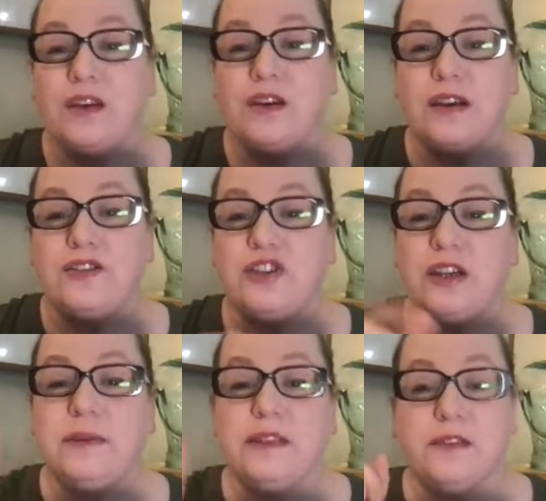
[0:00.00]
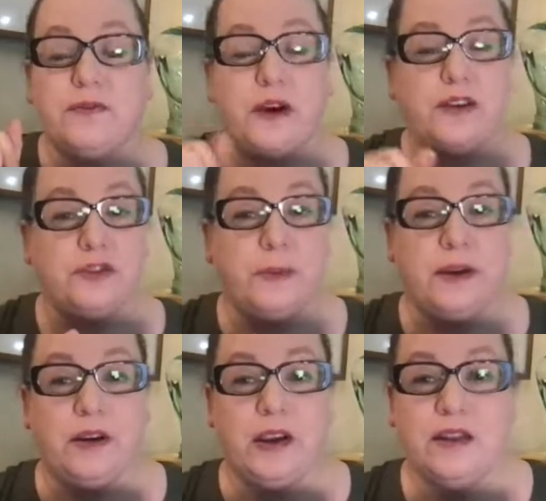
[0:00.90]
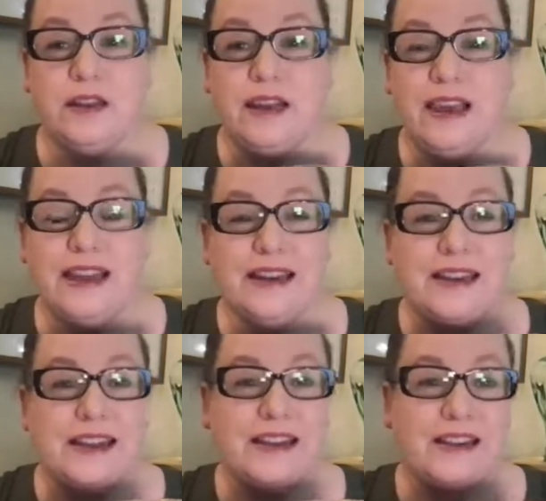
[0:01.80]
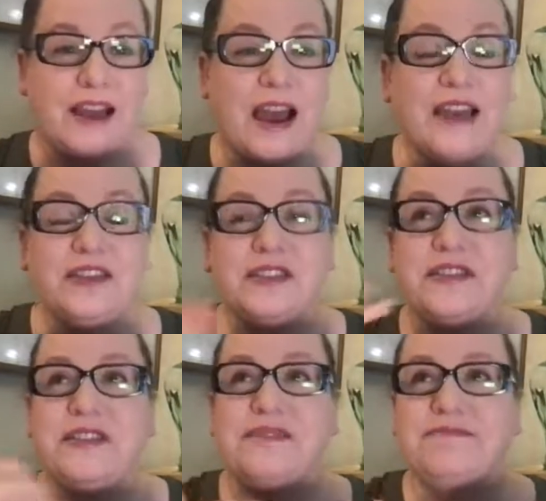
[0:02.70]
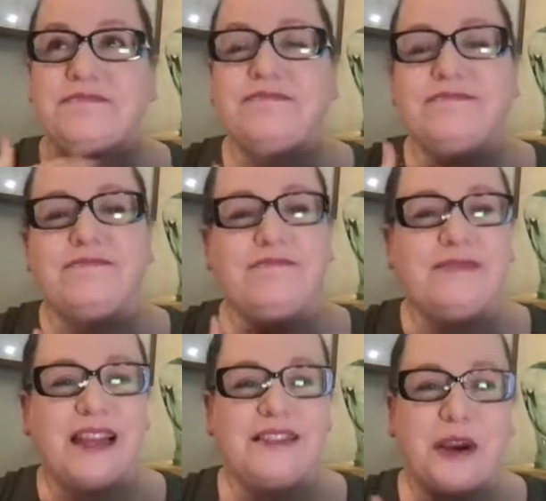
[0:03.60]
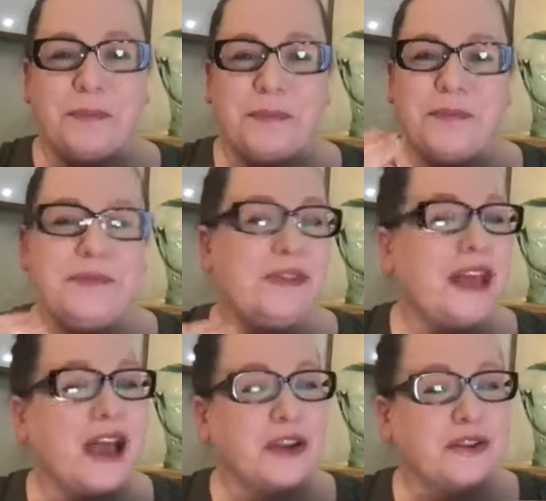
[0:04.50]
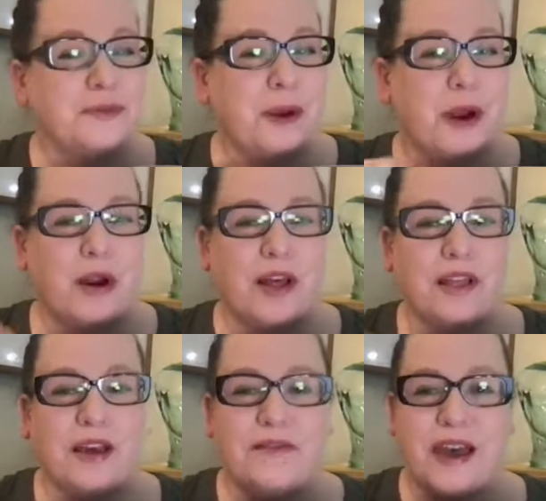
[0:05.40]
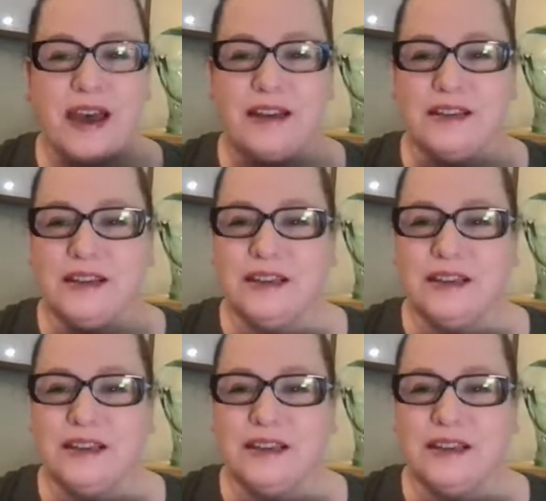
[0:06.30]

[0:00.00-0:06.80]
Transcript: you guys, Jamie is a foster parent, and I just that's how that goes to my heart. I love that.